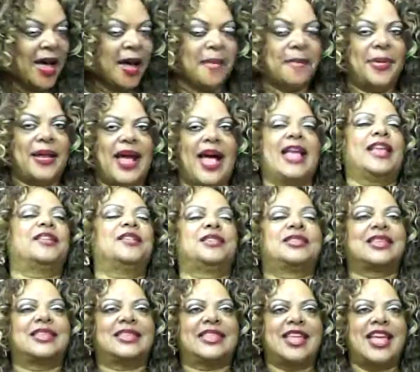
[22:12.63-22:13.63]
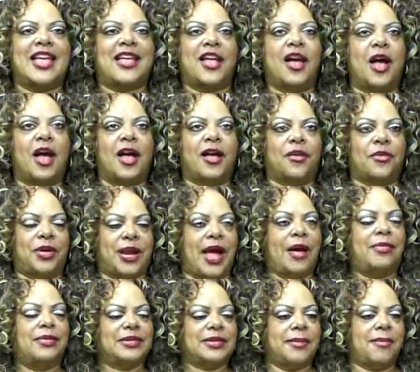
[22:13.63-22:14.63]
But I used to think, when I
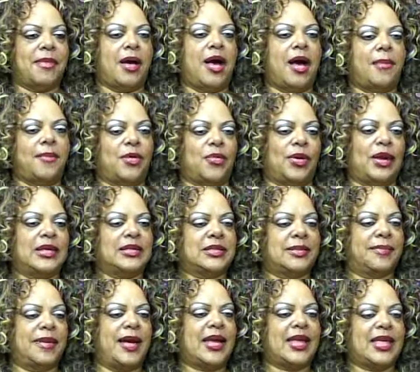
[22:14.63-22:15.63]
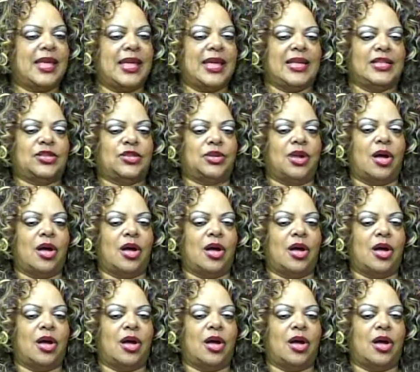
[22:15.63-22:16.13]
was a mom and raising my kids,